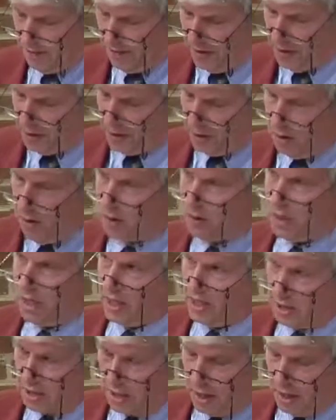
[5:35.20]
video
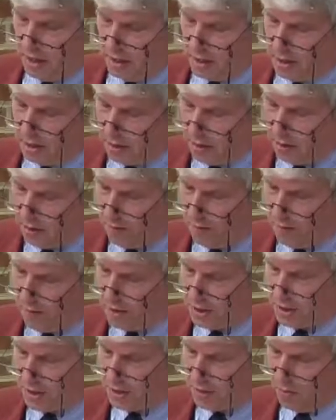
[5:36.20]
that started the
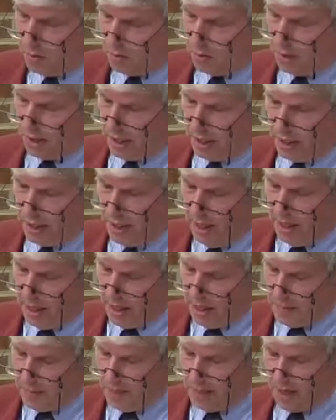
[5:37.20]
conference this morning.
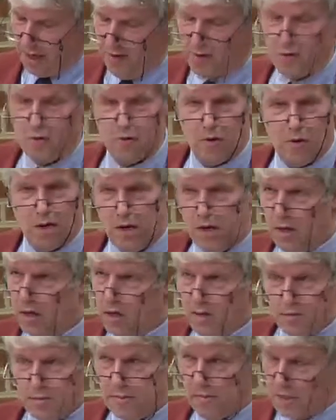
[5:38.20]
Let me give you a
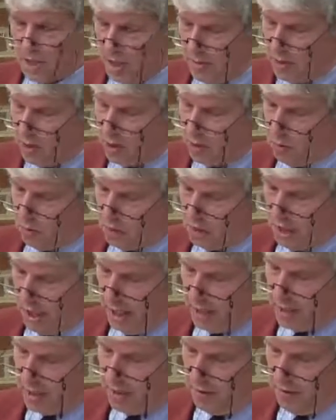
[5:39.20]
similar
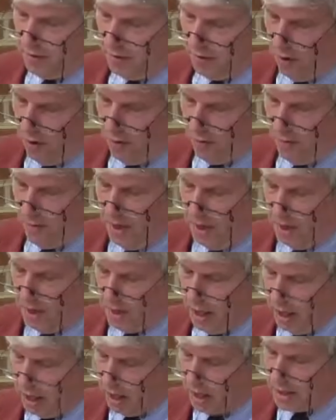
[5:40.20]
quotation from
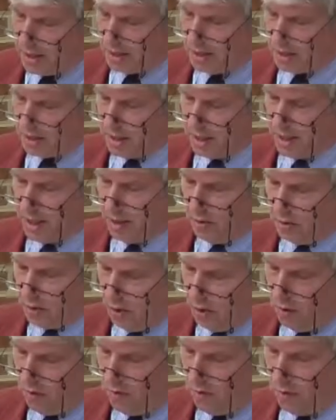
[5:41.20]
an article that he
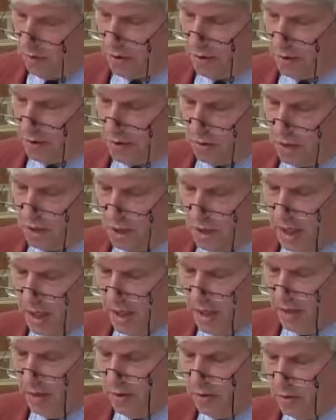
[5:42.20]
wrote for the Turkish
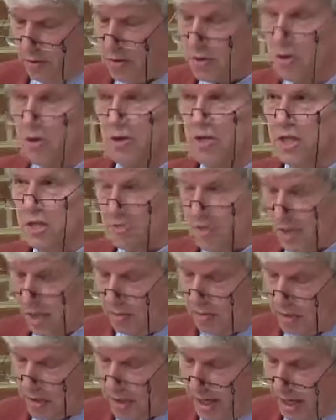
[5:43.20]
Daily News on
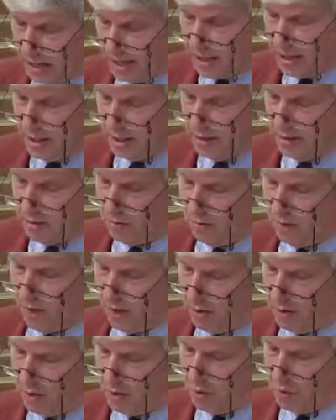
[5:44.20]
September 19,
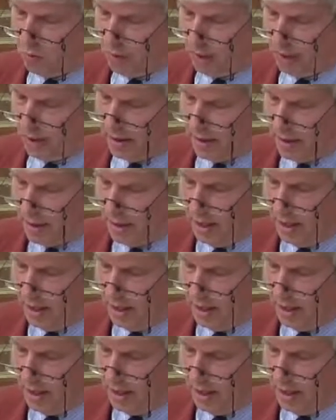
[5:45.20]
2001.